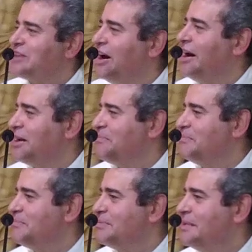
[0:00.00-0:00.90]
time.
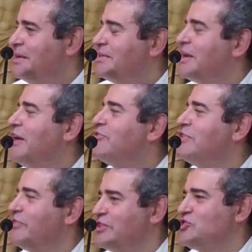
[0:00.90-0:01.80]
The gift
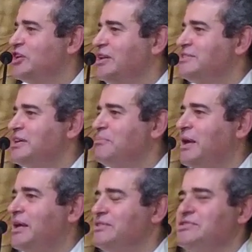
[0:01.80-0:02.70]
of agility
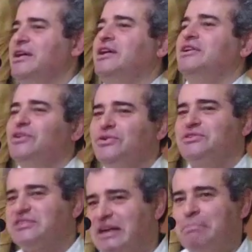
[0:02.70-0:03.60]
means you
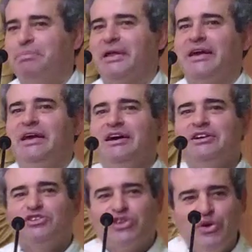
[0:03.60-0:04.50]
simply
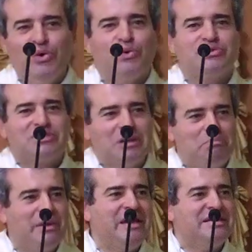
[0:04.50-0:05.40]
choose to
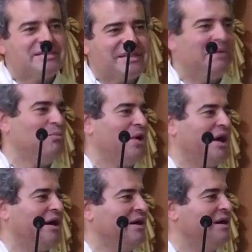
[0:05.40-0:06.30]
be
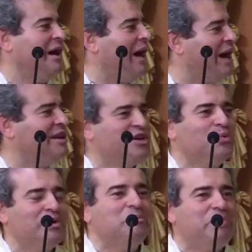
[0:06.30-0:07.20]
somewhere and you
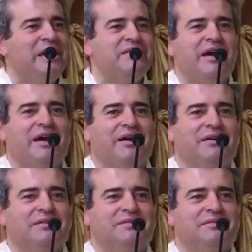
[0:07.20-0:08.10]
will be there.
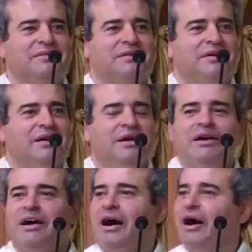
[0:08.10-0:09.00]

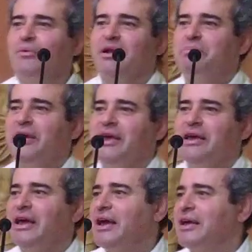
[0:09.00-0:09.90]
I want to
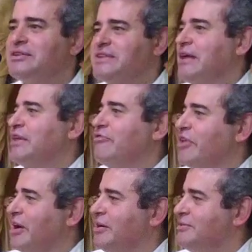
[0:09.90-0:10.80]
be in South
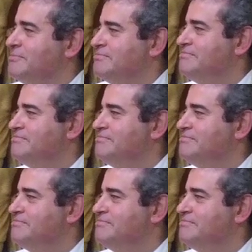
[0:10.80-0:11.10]
Africa